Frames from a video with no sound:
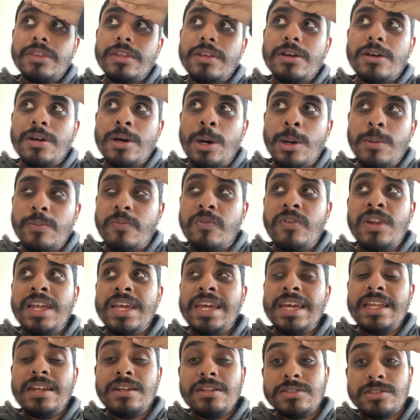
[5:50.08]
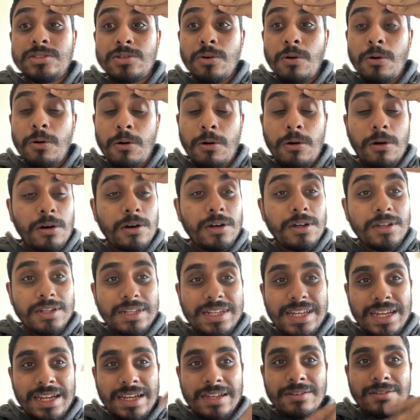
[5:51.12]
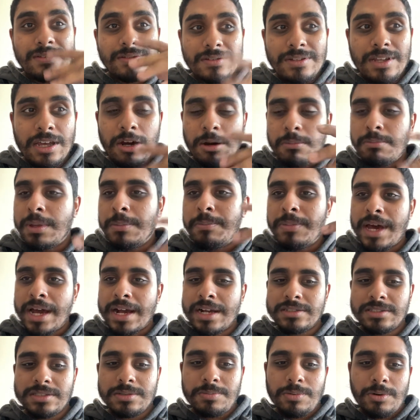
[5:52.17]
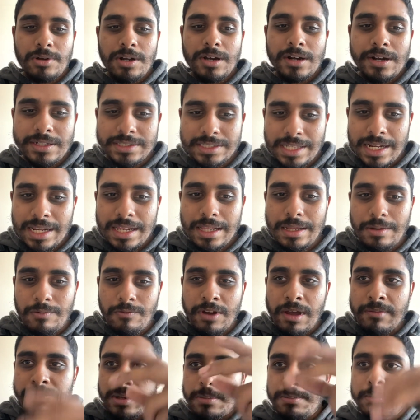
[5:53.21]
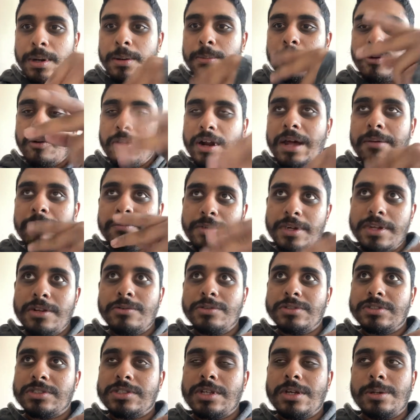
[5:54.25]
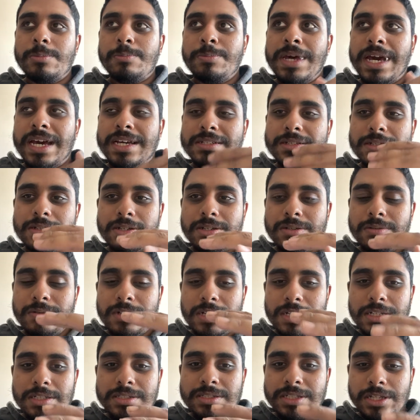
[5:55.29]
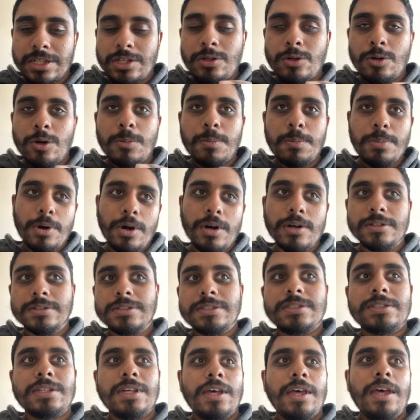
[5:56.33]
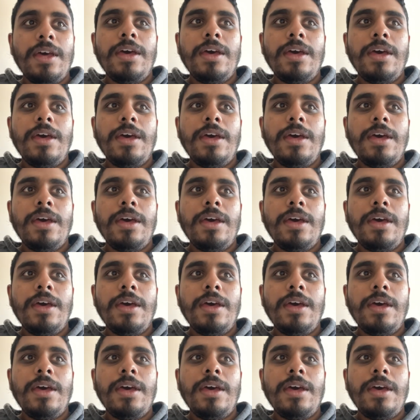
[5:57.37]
Hopefully in store, they can help me package the product because I need it wrapped in bubble wrap and also package it in a secure box.